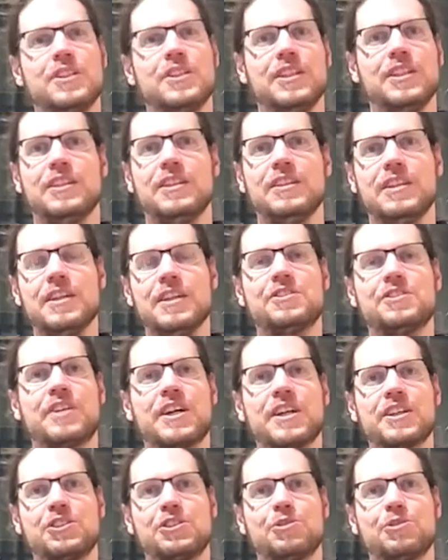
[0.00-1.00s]
the, the
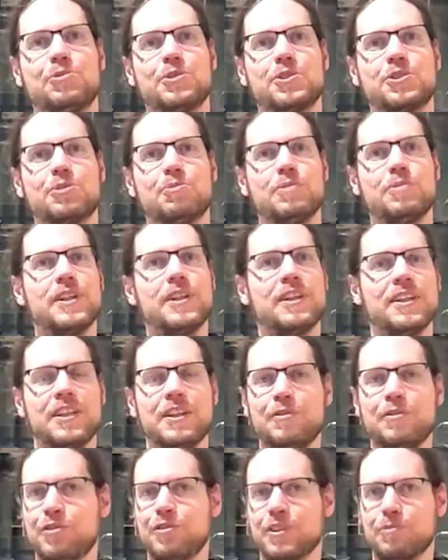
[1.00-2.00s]
interaction was completely
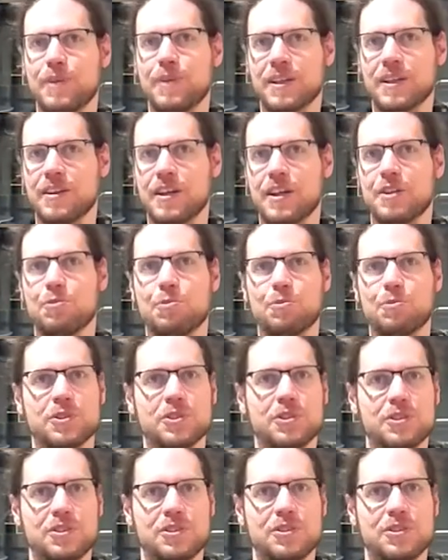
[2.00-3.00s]
different back then. It
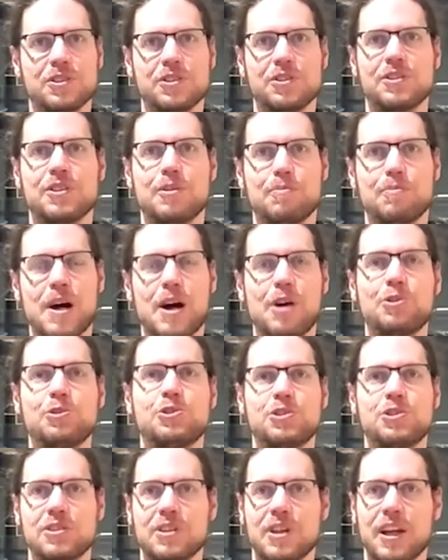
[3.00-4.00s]
was just a
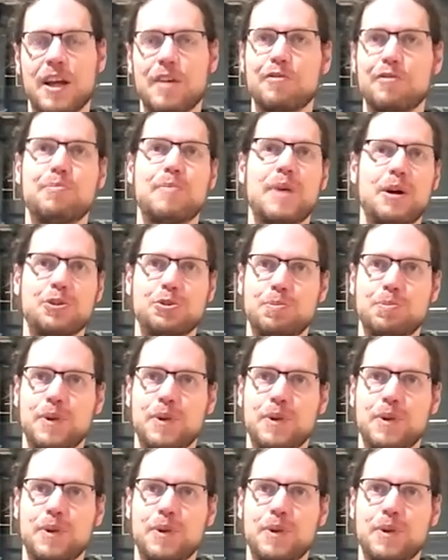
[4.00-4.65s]
mouse, left mouse